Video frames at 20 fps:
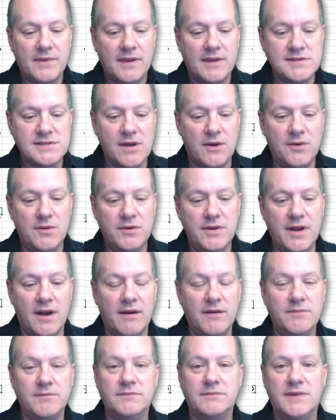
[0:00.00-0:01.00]
So, you
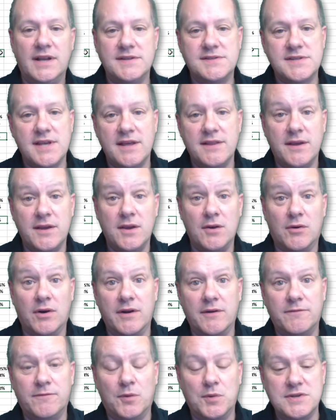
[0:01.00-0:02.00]
know, let's say that you're on
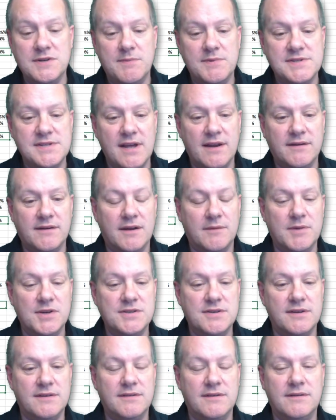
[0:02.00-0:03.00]
a 40%
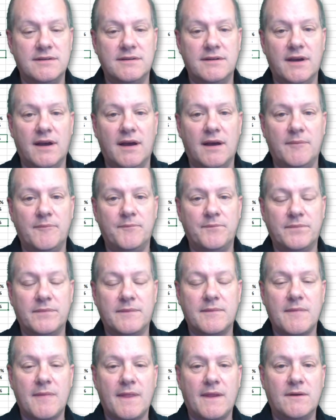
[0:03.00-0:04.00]
commission
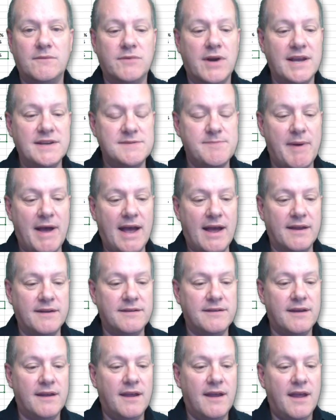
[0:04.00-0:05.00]
rate
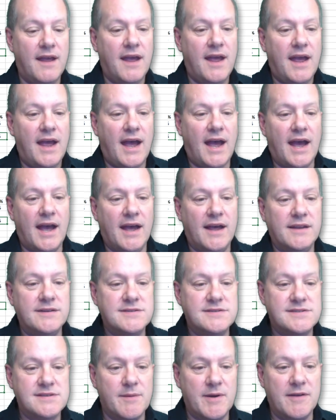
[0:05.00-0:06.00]
band,
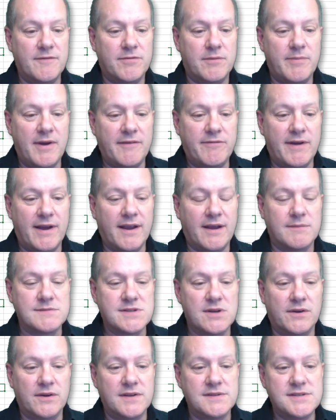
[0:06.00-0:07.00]
and somebody from Betfair comes
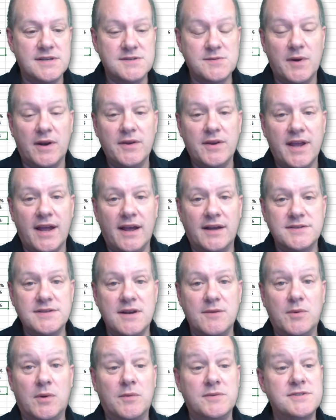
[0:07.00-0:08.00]
along and says, well, okay, I'll tell
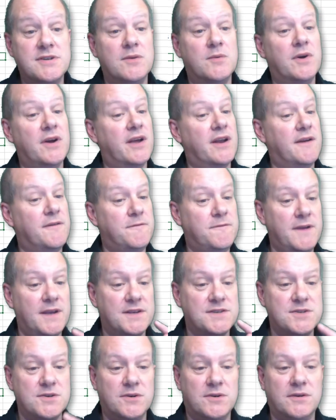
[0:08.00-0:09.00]
you what we'll do. We're going to
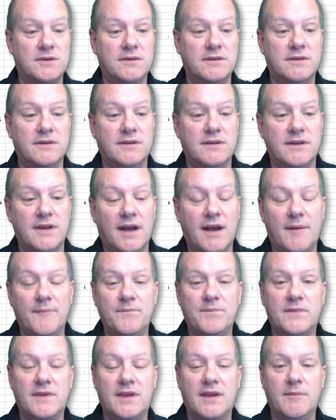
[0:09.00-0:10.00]
fix your
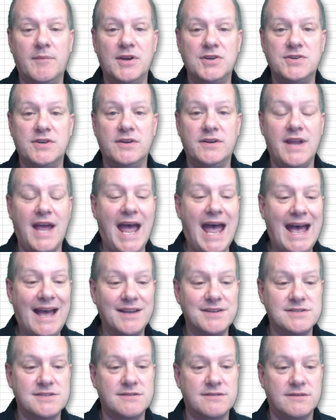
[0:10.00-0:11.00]
commission
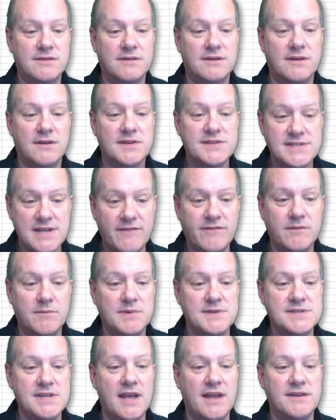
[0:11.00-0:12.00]
at
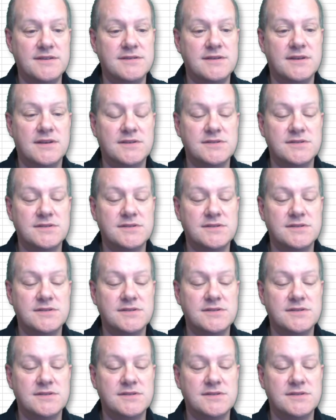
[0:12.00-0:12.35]
7%.